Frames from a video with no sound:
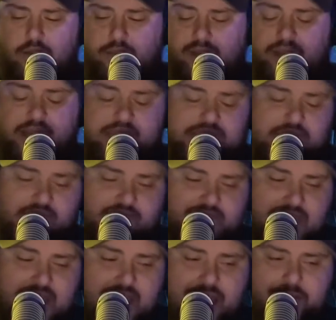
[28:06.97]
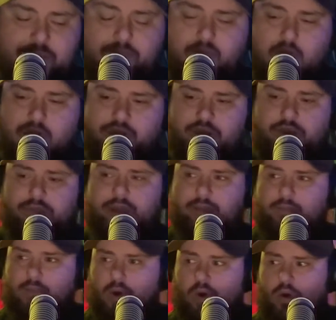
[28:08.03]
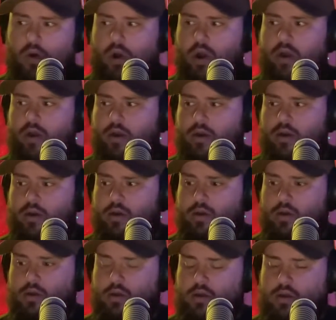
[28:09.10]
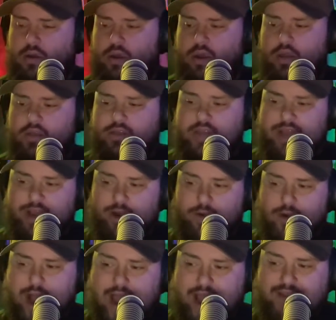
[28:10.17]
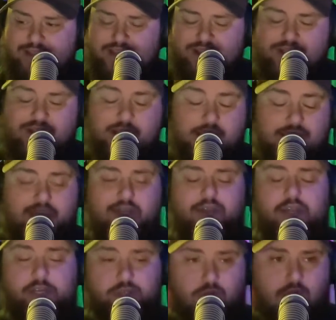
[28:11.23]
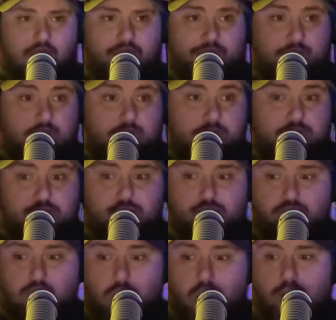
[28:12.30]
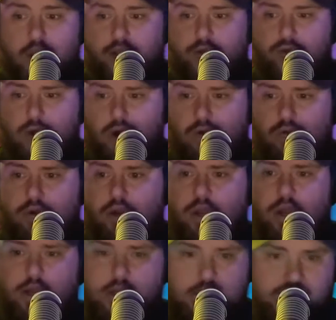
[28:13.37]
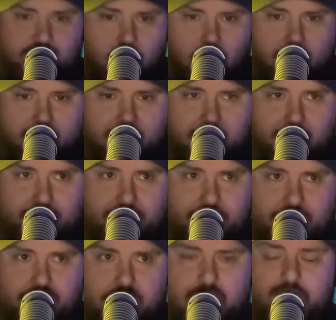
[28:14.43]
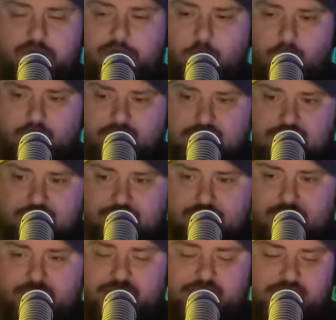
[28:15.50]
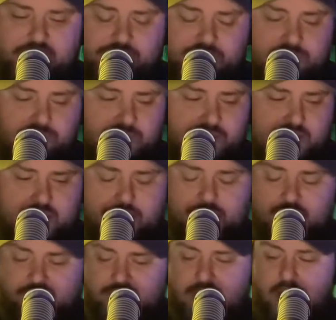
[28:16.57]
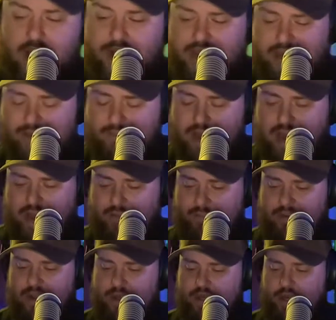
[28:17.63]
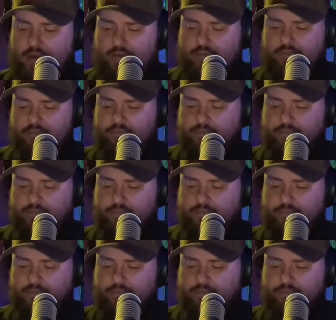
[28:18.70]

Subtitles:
because that bothered me more interacting than trying to, quote unquote, forgive. Forgiveness is between him and God, in my opinion.